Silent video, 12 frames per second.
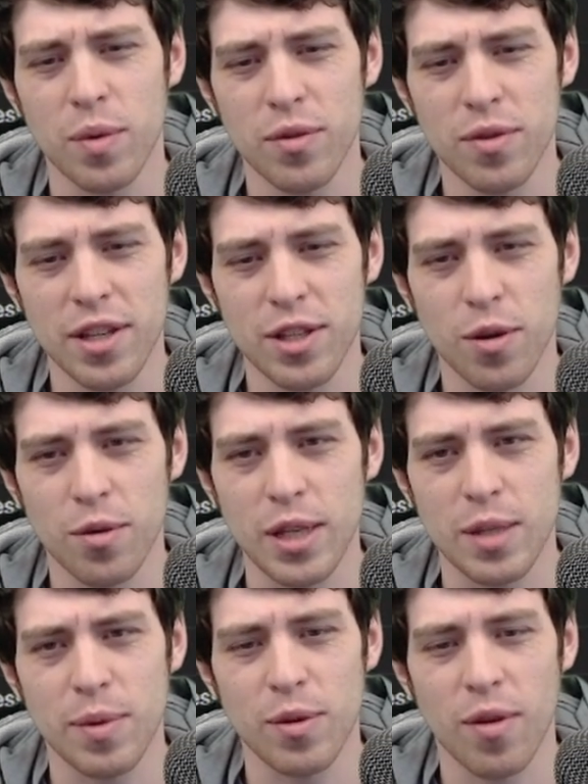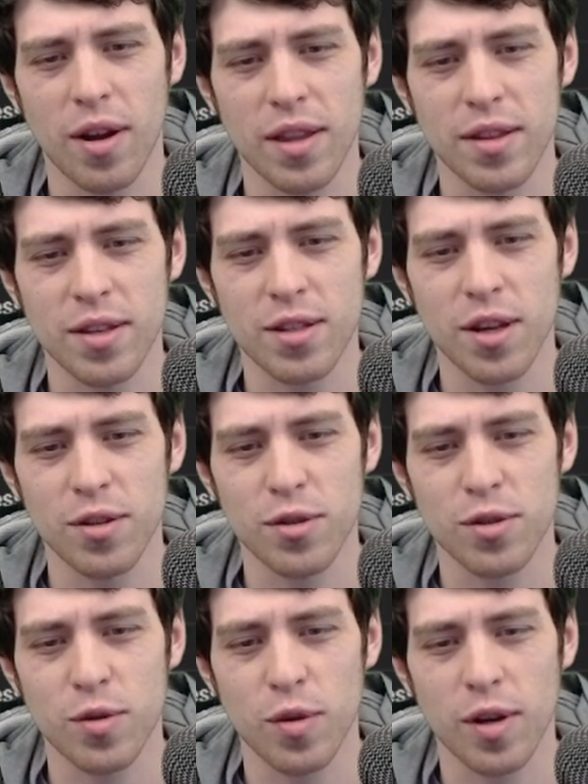We really don't need to be running this
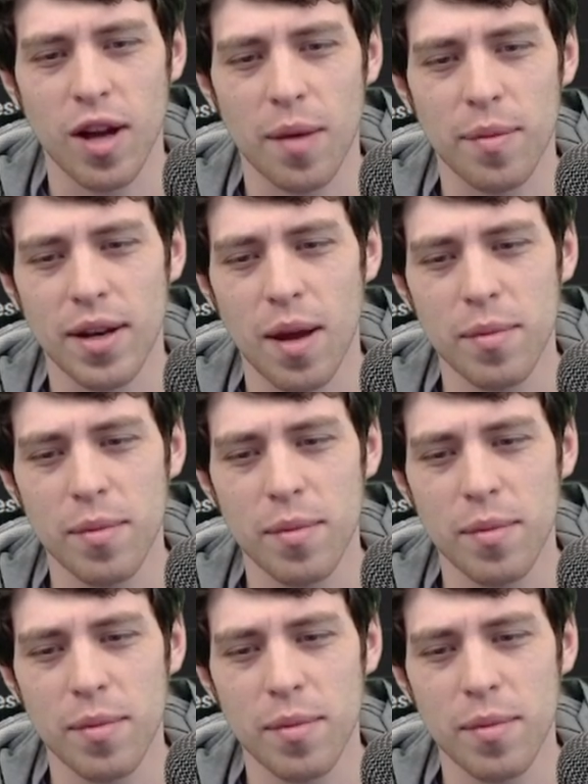underscore goblin.